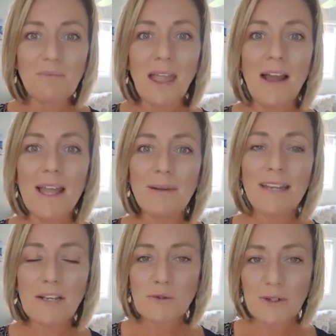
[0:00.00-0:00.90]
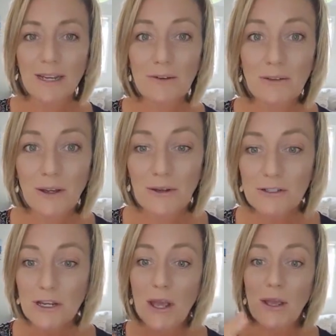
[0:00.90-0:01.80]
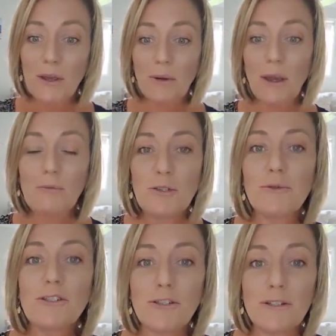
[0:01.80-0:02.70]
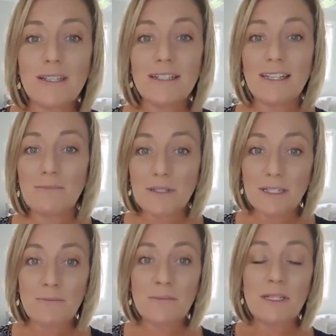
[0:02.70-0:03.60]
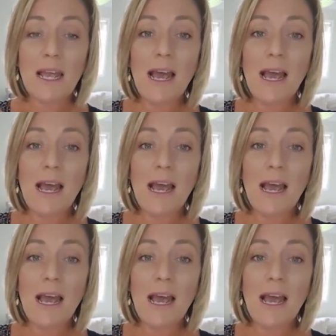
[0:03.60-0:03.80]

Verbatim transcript: I am a natural health coach who helps you reduce symptoms.